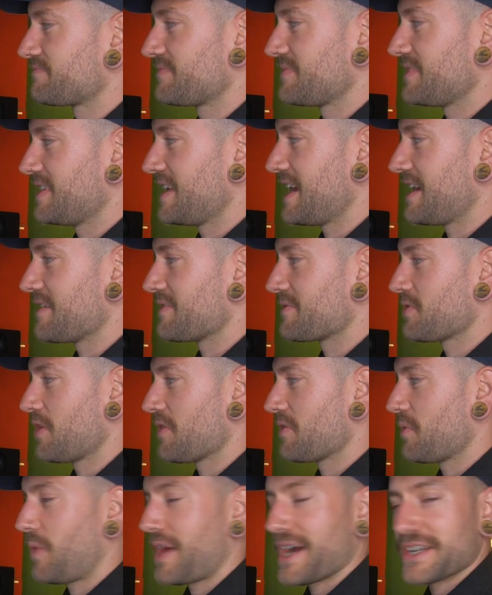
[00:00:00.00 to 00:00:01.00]
yeah, they've got
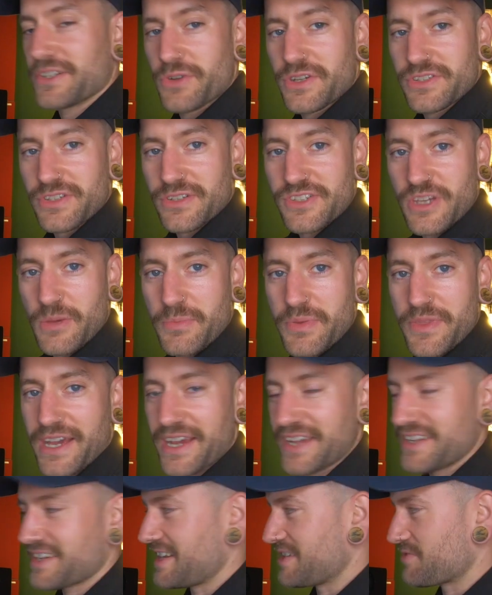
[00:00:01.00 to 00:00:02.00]
the white noise on top of that.
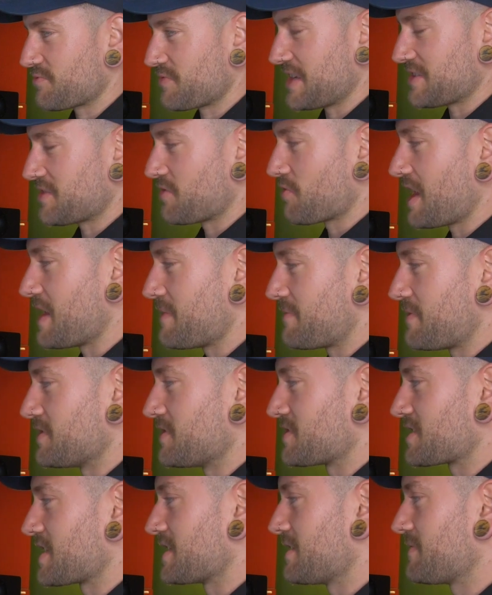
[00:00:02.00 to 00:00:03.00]
It's great for
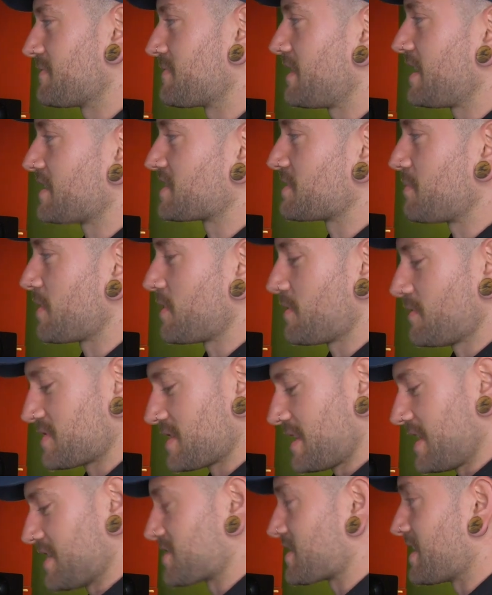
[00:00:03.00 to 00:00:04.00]
just kind of, I suppose,
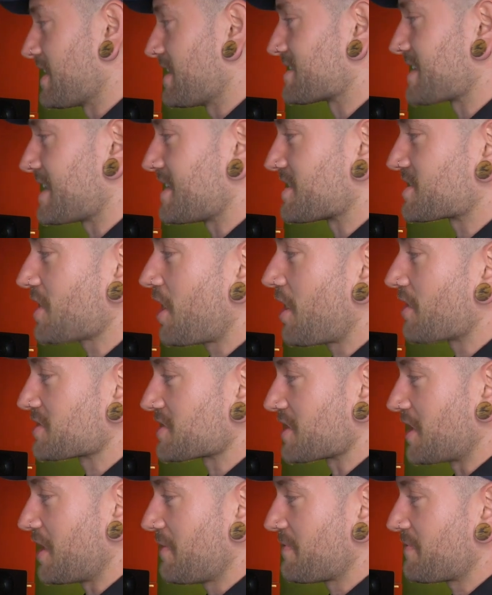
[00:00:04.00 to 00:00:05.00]
let's say it
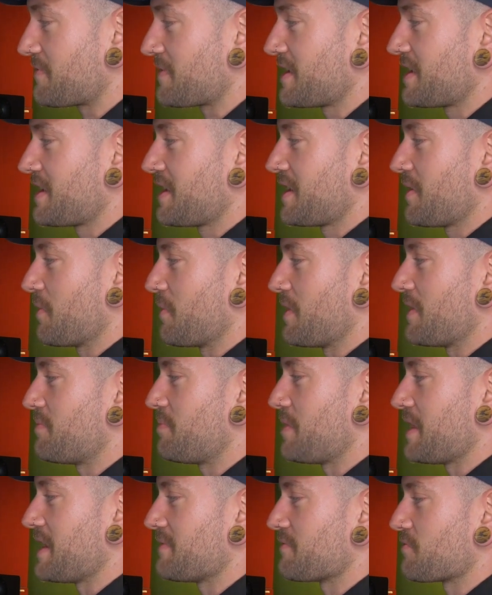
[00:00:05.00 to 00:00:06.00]
starts off with
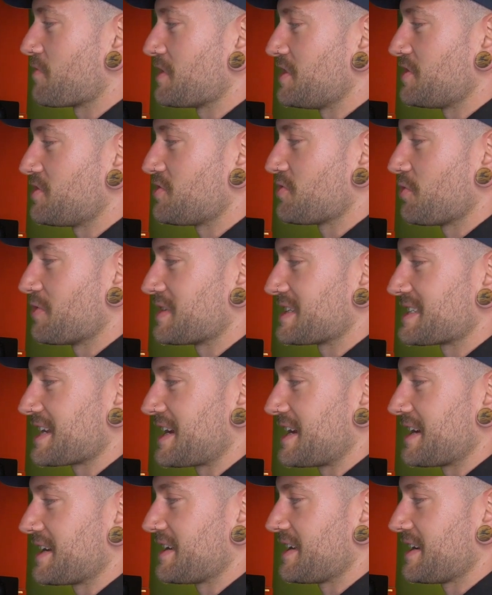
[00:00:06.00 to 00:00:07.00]
being really short and
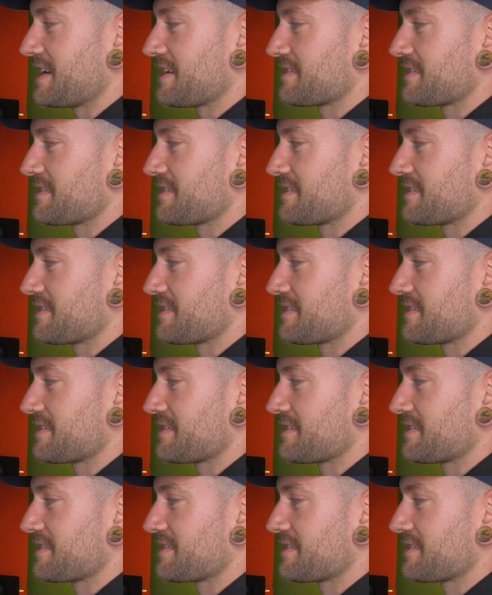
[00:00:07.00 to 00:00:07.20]
tight, yeah?